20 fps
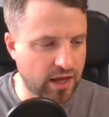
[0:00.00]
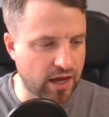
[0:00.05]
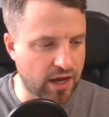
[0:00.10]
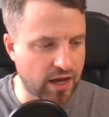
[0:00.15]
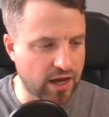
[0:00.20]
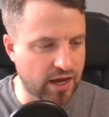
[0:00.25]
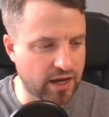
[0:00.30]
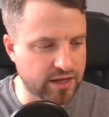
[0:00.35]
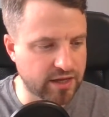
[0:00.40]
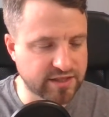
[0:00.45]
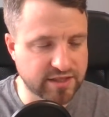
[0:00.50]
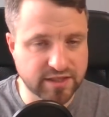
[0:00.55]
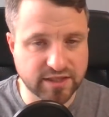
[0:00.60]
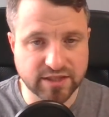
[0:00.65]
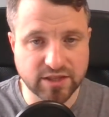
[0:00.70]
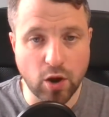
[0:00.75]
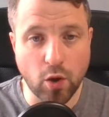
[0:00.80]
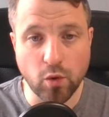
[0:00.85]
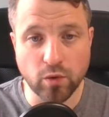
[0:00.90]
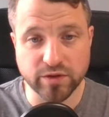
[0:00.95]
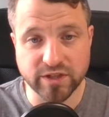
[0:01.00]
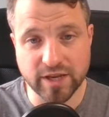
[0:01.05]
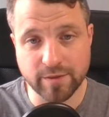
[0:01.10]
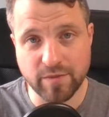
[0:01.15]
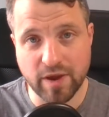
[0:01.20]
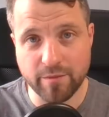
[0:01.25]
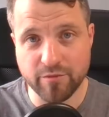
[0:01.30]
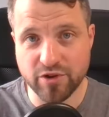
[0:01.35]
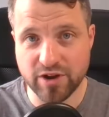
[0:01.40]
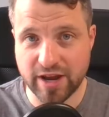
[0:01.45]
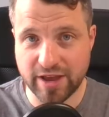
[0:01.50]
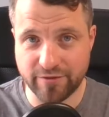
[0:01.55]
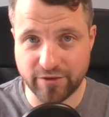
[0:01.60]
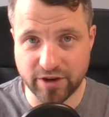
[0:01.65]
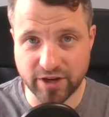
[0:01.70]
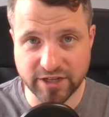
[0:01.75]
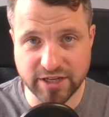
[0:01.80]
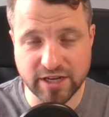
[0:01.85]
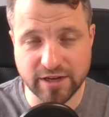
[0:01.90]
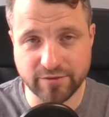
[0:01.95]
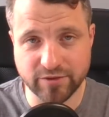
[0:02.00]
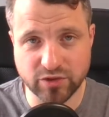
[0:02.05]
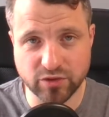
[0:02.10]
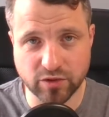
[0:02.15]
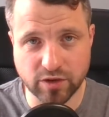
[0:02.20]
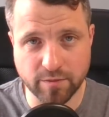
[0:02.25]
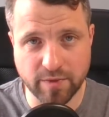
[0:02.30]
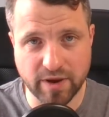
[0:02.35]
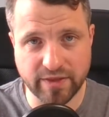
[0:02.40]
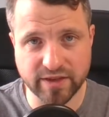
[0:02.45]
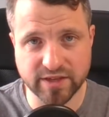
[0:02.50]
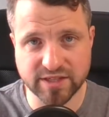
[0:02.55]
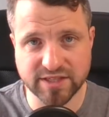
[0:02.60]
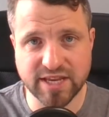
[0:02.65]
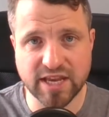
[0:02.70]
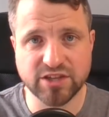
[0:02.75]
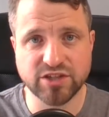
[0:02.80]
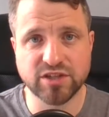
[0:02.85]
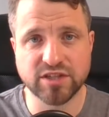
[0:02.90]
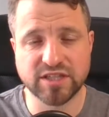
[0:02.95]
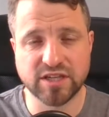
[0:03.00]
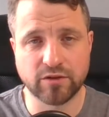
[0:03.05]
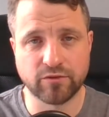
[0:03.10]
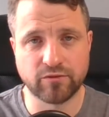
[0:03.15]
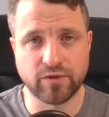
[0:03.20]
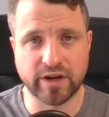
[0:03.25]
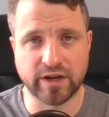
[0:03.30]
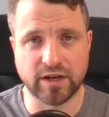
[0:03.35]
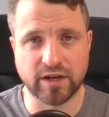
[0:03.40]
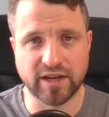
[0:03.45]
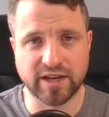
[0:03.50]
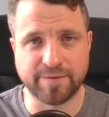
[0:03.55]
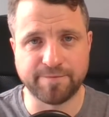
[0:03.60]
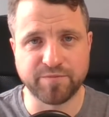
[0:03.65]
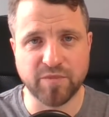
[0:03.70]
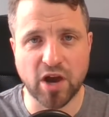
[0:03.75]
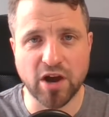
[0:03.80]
Uh, oh, tip number 11. I didn't even talk about this. Test yourself regularly.